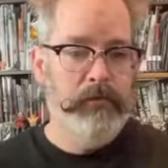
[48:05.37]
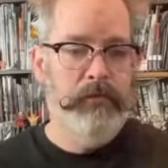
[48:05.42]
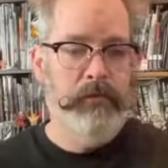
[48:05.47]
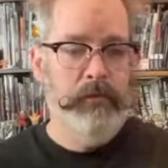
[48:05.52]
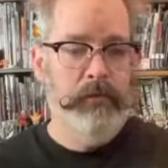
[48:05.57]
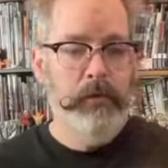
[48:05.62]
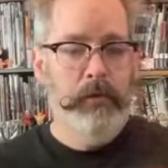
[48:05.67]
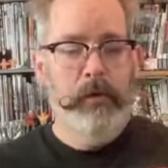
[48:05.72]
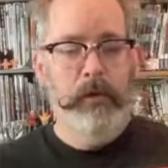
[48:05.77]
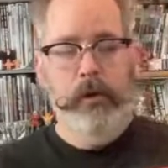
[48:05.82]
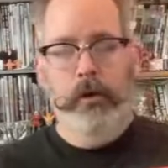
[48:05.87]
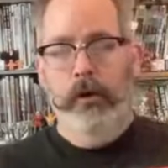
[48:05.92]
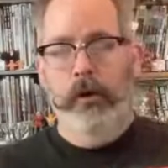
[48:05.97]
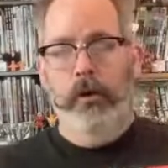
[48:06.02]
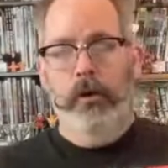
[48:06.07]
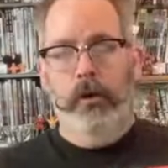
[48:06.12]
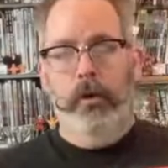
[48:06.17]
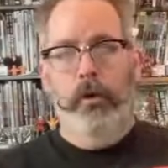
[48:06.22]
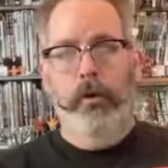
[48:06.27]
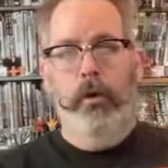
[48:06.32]

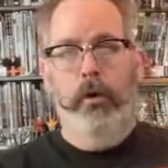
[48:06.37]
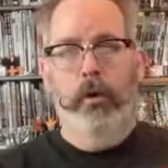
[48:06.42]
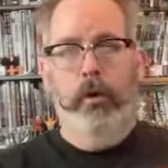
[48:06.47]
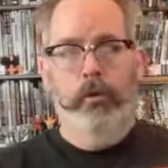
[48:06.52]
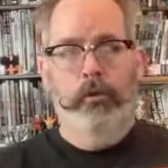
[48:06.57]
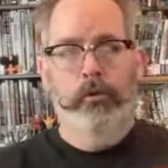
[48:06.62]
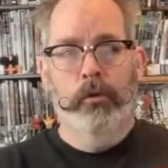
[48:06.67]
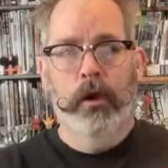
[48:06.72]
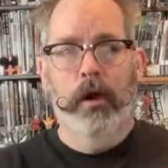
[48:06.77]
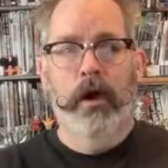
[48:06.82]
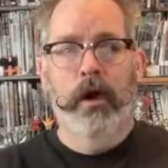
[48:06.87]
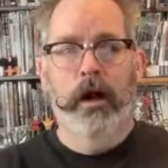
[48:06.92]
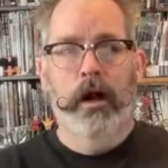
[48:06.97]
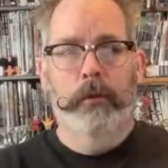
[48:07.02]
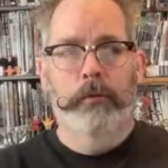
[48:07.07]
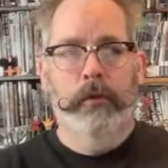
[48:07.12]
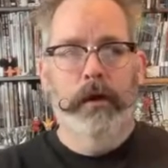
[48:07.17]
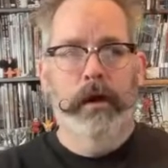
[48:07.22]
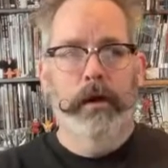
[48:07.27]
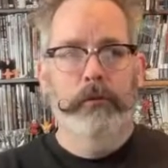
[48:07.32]
or
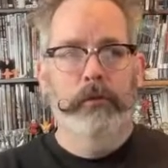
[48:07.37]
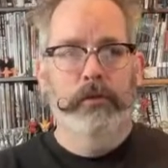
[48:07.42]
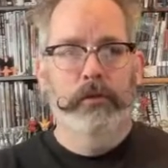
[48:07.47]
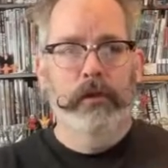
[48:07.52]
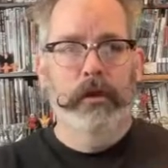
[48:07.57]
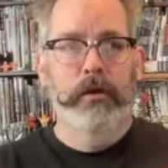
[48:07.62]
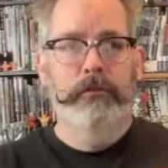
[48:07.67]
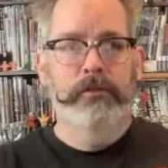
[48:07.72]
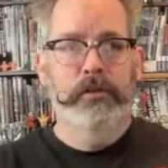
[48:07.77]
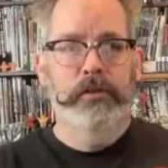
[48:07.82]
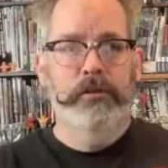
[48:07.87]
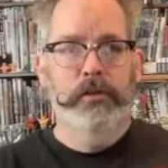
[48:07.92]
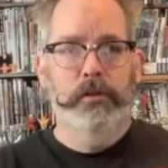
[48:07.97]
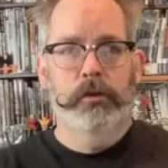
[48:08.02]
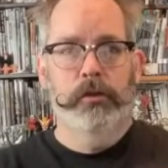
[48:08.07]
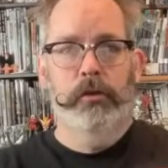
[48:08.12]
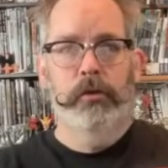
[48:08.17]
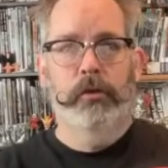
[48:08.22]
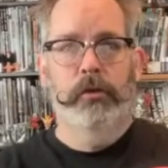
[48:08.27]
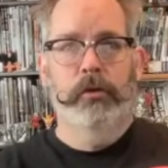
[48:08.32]
ROM. I would love to
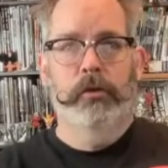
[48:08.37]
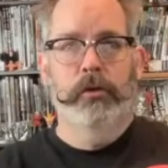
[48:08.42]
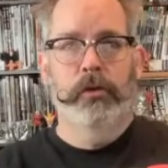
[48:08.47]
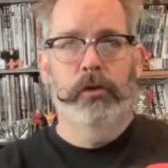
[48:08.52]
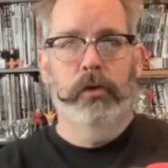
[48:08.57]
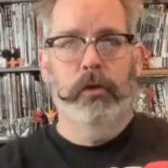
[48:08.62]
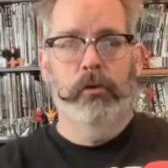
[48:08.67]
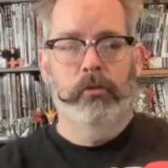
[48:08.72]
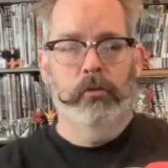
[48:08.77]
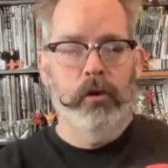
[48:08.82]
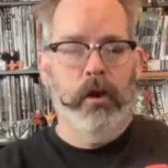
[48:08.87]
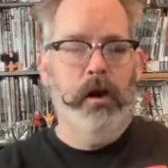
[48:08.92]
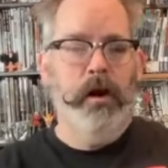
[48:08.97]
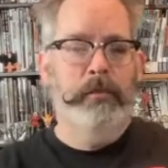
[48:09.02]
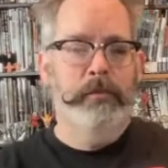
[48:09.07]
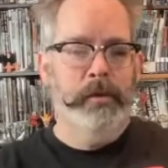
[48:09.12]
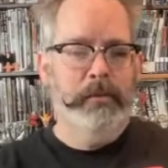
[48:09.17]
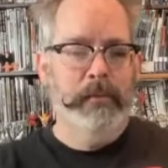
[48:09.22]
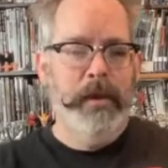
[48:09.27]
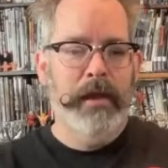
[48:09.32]
do, you know,
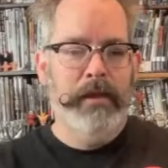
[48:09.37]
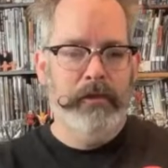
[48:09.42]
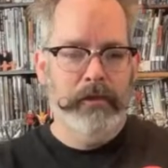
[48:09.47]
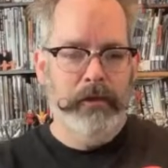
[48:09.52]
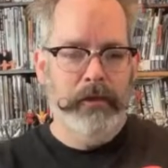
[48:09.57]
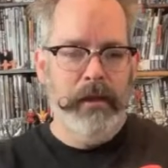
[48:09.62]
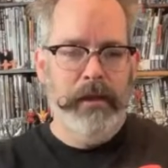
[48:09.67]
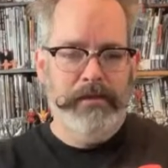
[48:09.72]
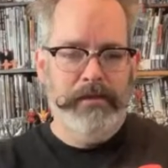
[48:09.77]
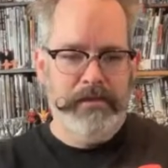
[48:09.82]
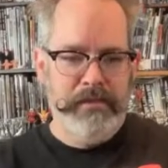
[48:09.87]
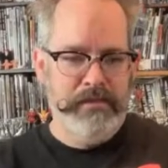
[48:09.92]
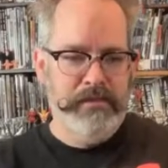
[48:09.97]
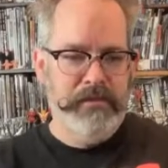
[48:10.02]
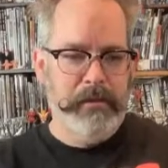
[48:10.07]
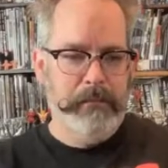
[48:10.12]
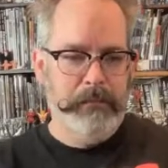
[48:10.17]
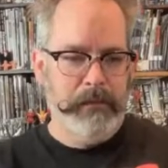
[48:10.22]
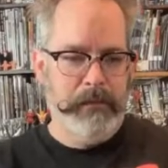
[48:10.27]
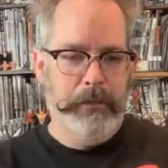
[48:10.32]
ROM and Micronauts in
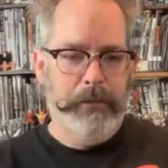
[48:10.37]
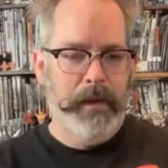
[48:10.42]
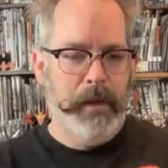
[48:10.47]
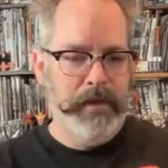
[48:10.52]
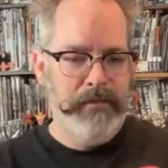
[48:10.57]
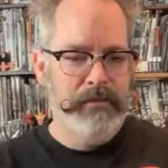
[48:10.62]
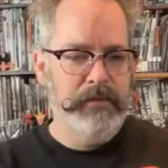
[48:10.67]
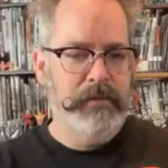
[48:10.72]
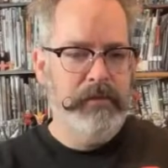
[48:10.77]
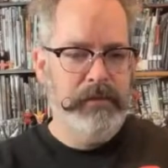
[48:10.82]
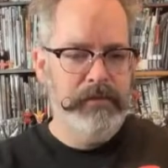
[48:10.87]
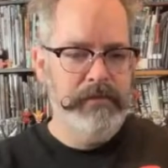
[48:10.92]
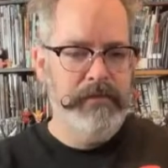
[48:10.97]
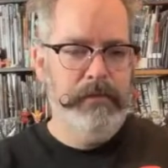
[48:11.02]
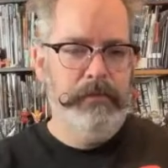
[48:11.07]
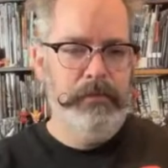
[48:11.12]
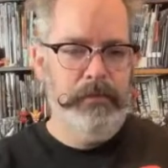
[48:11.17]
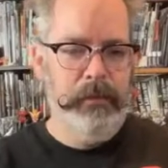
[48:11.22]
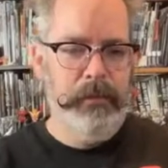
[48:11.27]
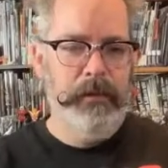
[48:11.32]
some capacity at some
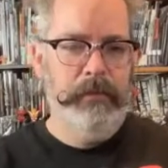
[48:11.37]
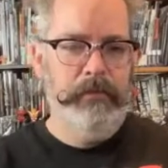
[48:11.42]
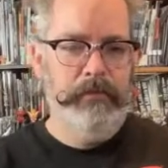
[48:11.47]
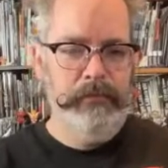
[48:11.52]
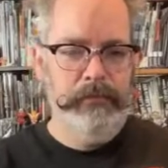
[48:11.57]
point.